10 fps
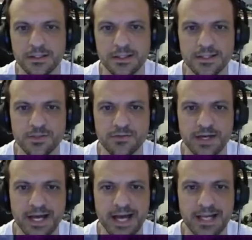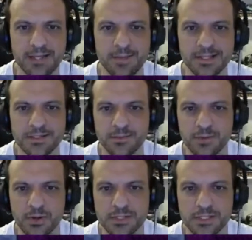They're sort of like elemental
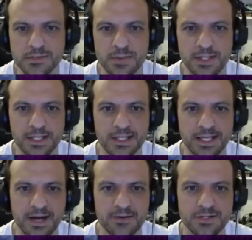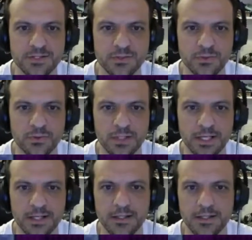bosses where the characters are all
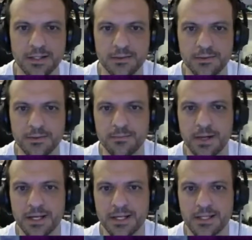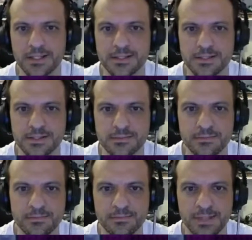like, monkeys and
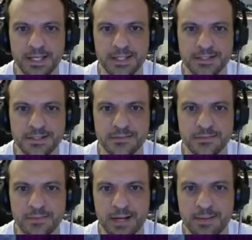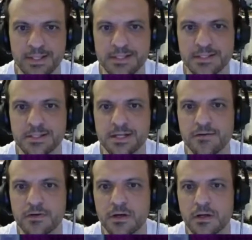pigs and rabbits and stuff.